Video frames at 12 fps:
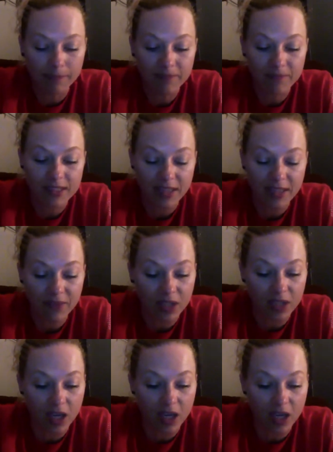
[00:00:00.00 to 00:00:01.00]
Stuff that
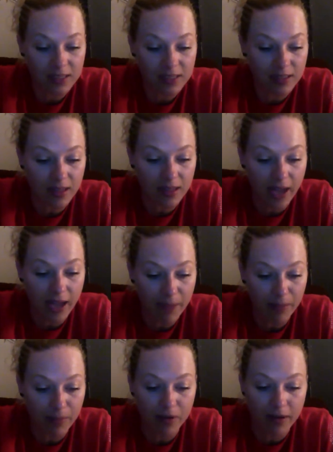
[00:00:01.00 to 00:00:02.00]
causes
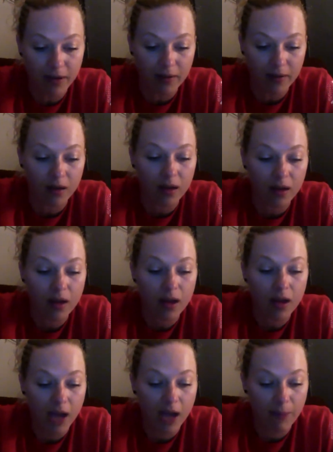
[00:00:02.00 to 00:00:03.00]

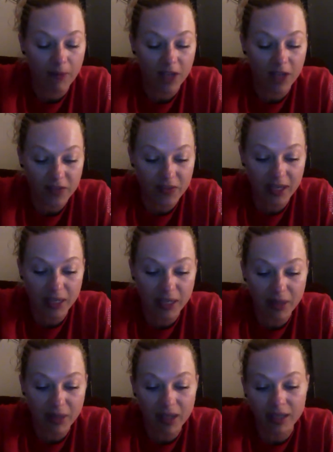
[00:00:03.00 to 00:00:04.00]

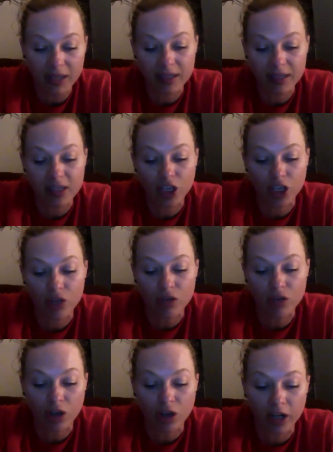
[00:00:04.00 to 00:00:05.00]
hyperphosphatemia is acute
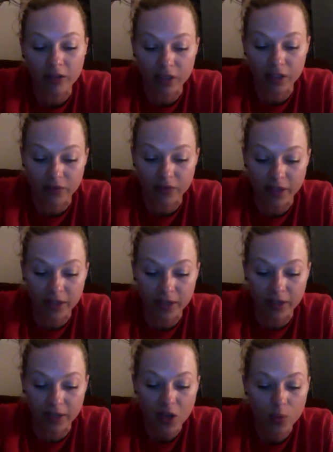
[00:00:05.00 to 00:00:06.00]
and chronic renal
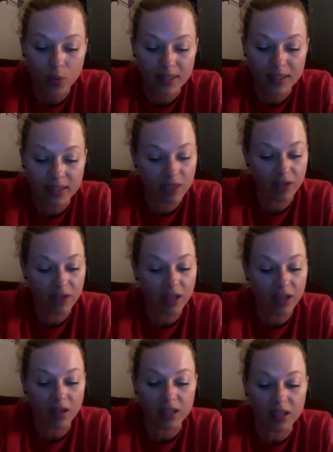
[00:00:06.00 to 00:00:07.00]
failure with
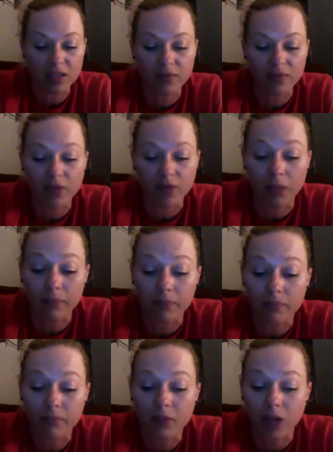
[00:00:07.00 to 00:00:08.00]
significant loss of
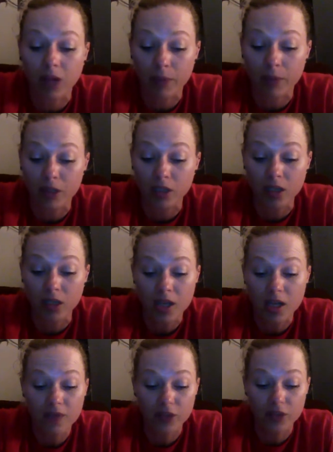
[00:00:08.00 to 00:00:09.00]
glomerular
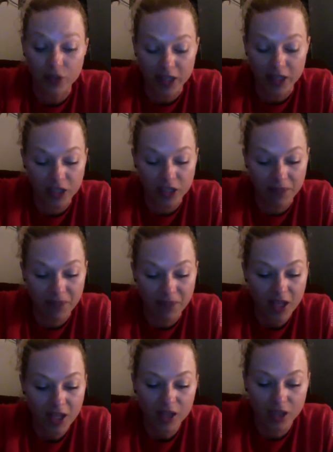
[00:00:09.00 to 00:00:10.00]
filtration,
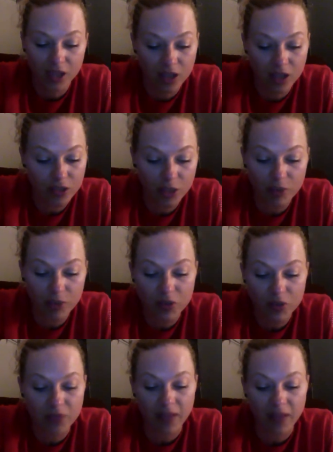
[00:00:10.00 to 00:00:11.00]
long-term
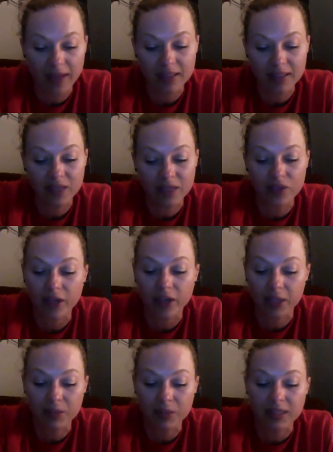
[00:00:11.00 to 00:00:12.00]
use of laxatives or
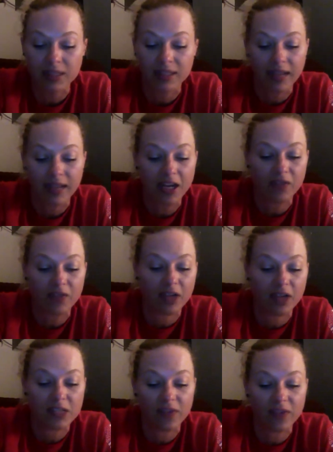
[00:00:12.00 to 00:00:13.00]
enemas containing
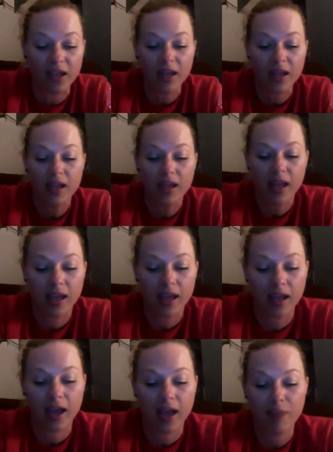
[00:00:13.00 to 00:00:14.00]
phosphate, and
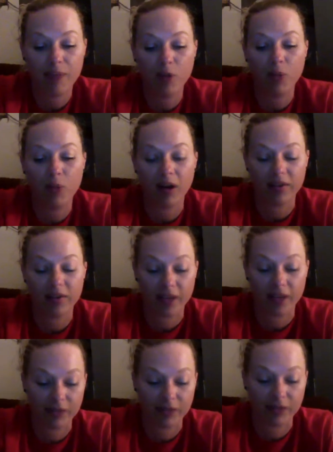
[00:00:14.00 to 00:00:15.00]

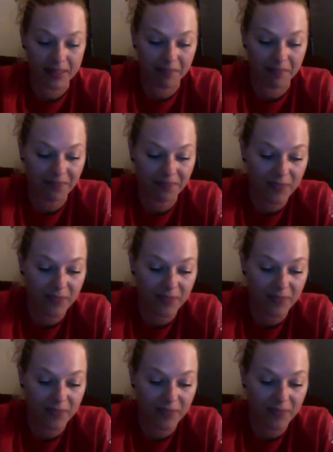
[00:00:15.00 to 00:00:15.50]
hypoparathyroidism.